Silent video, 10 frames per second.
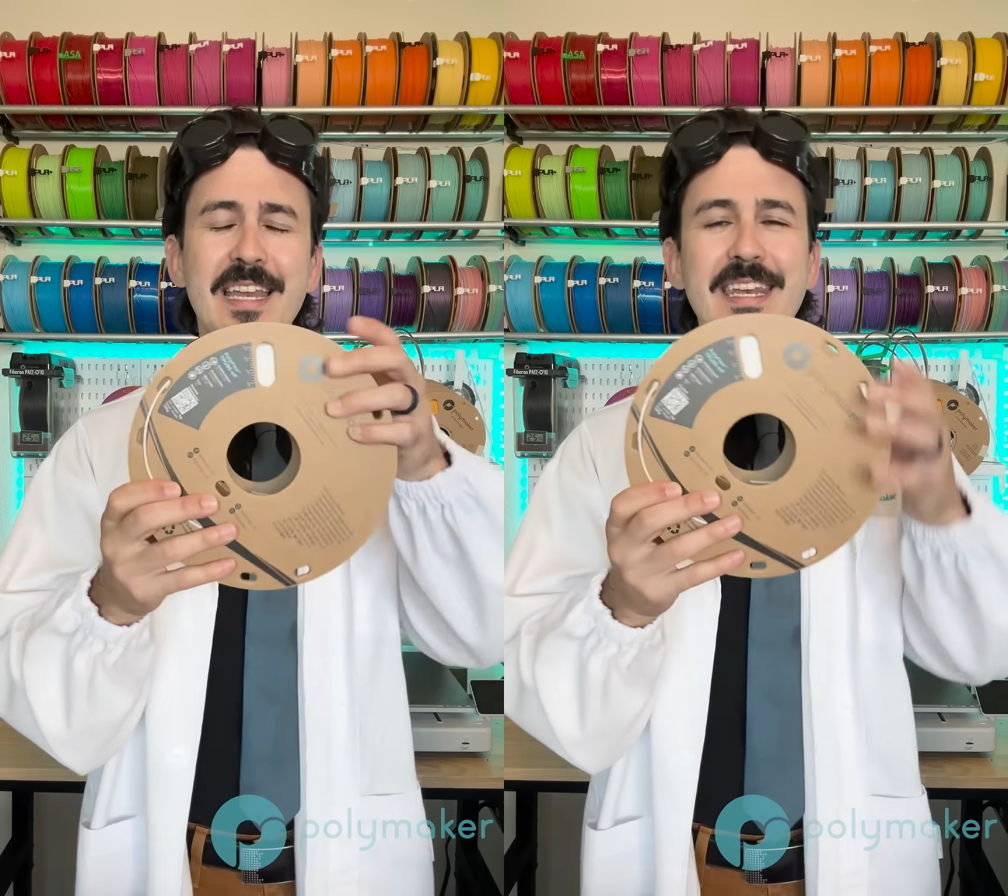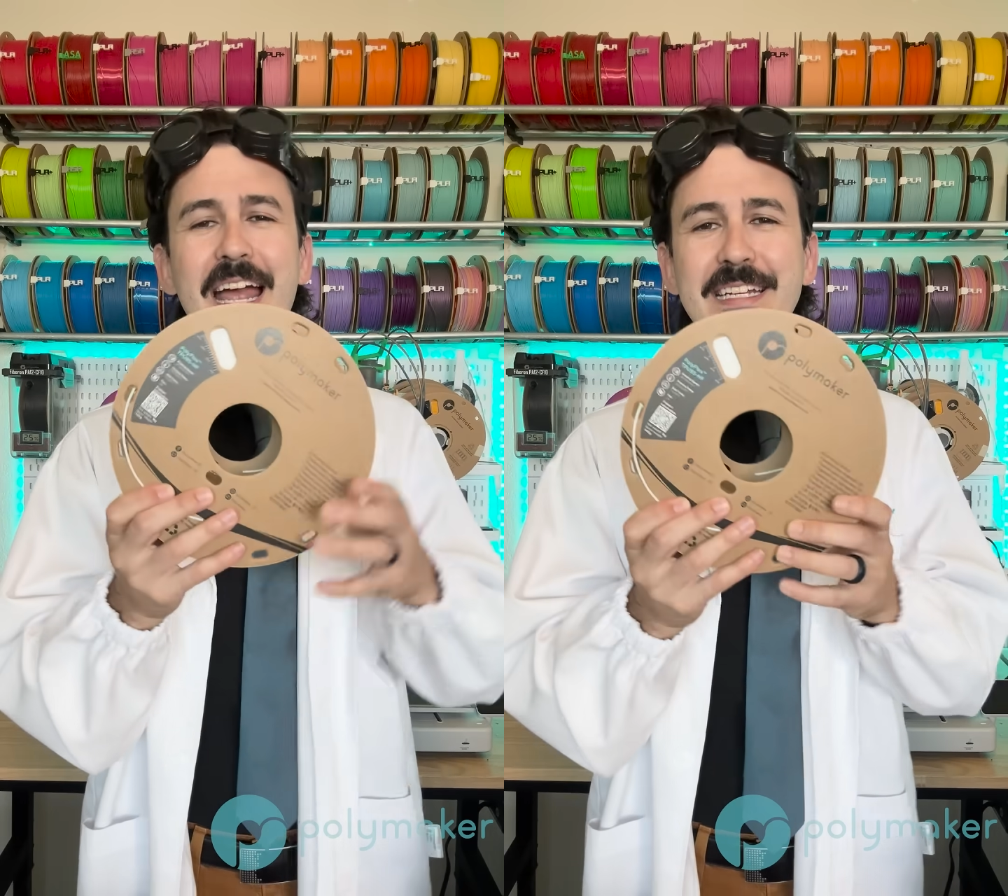
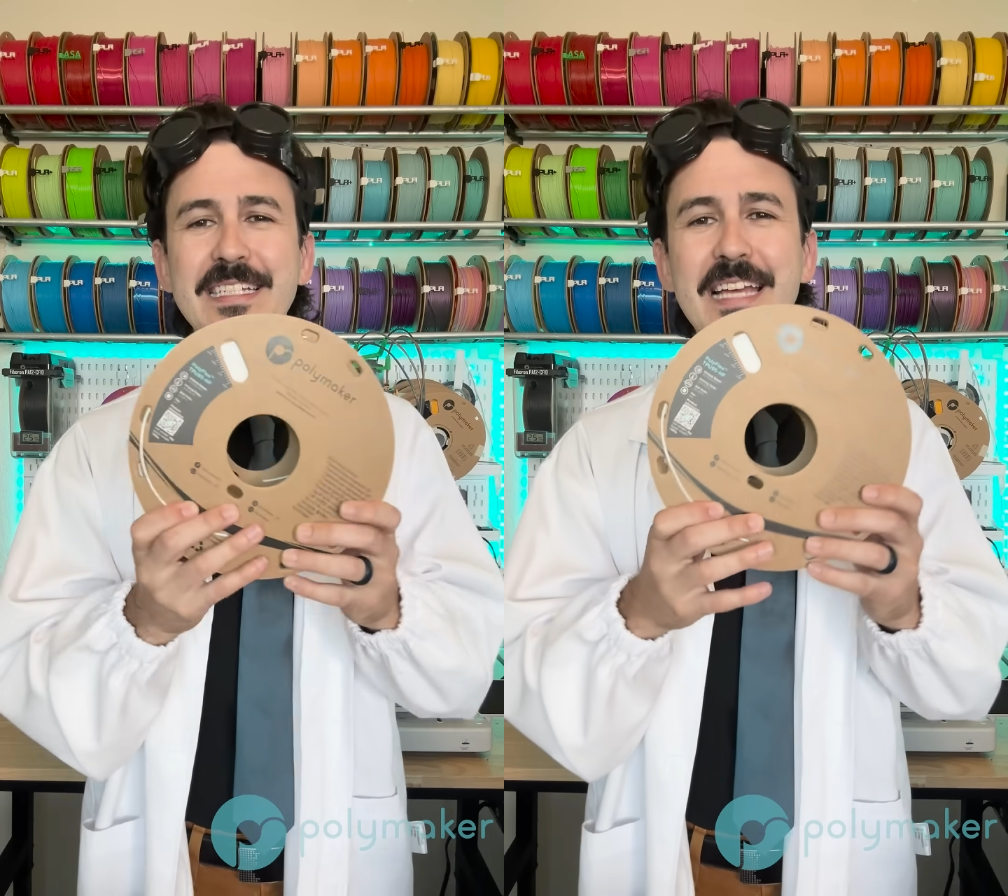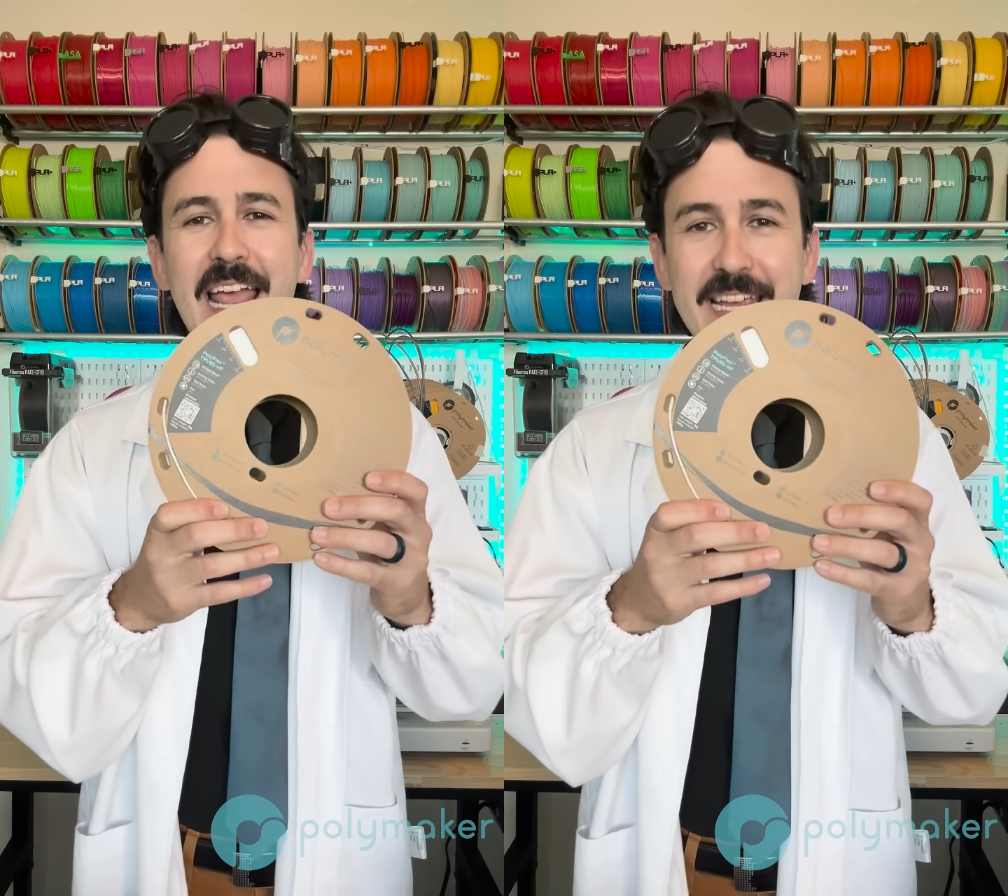
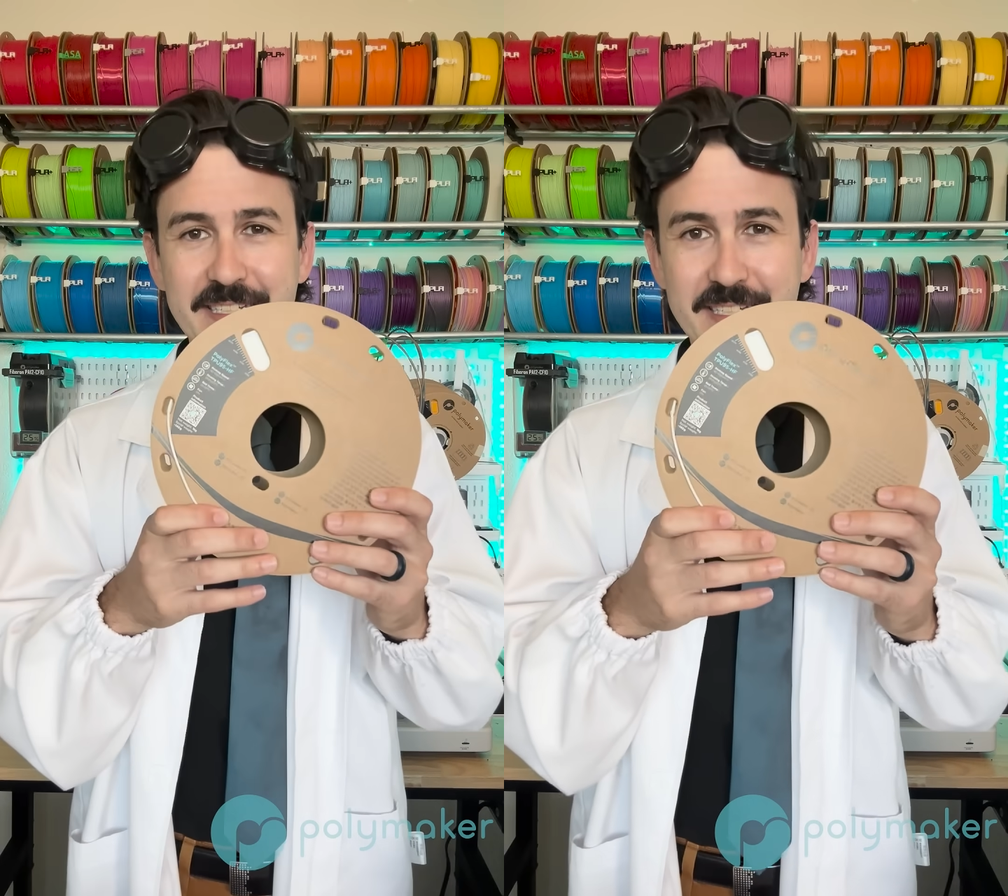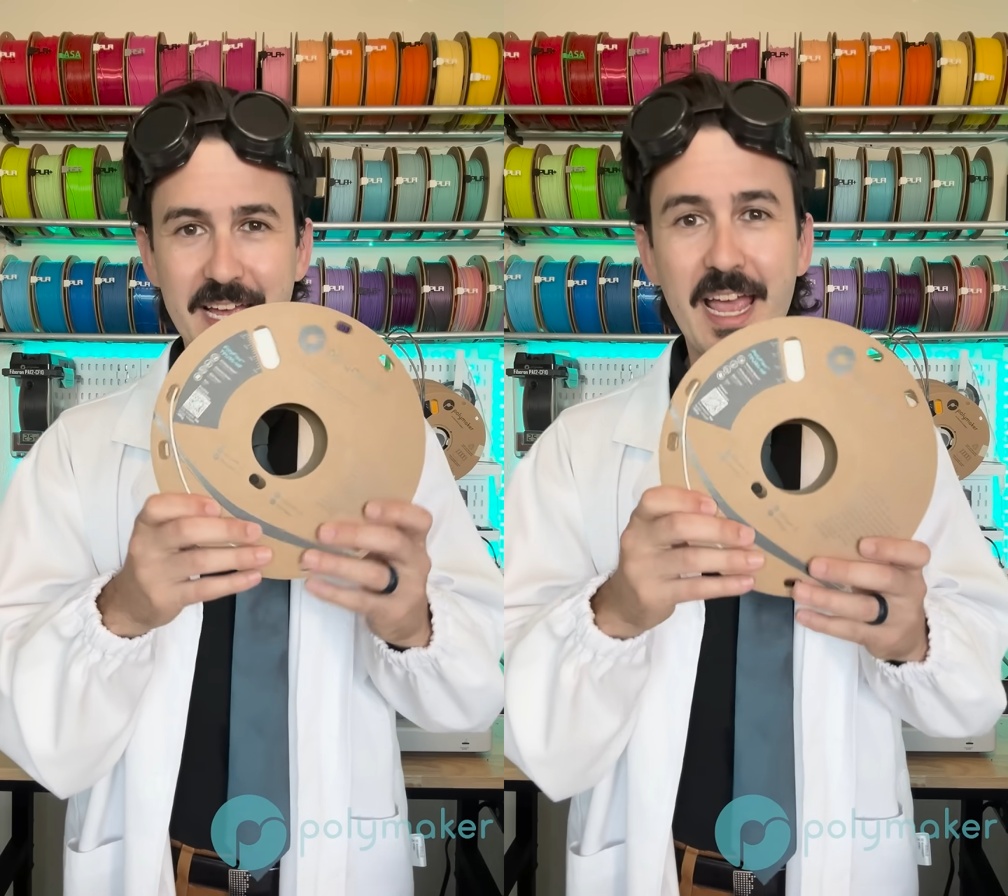
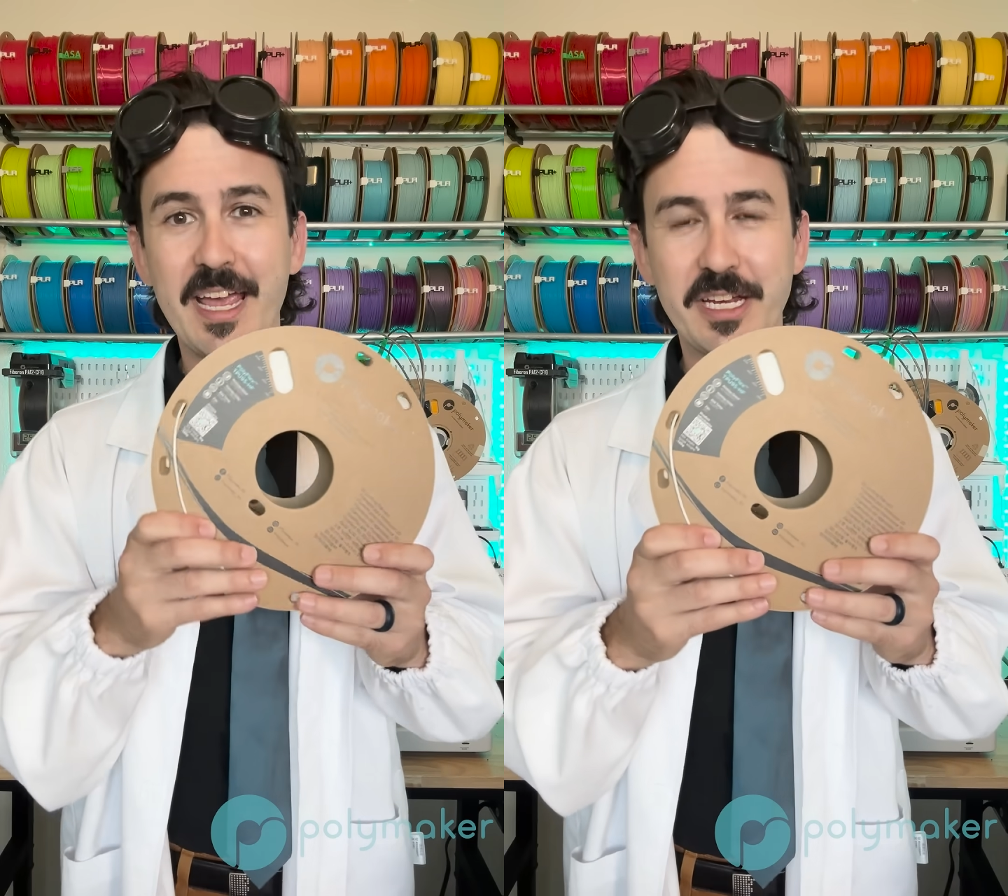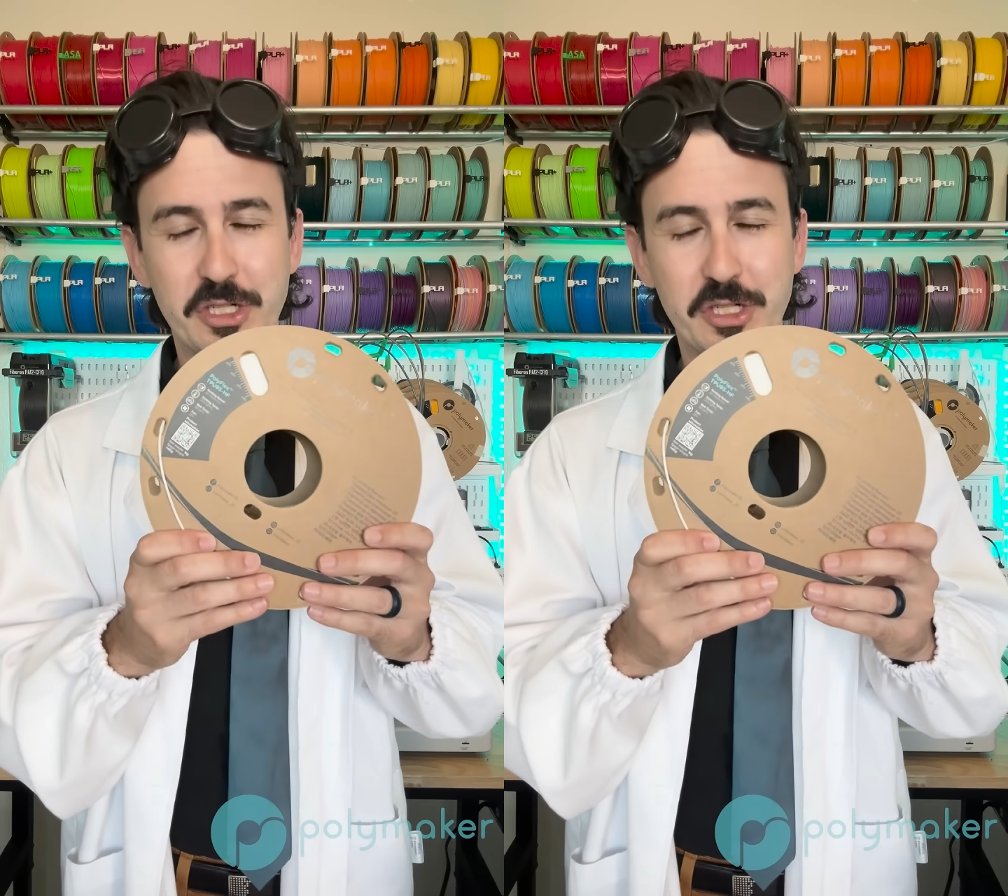98A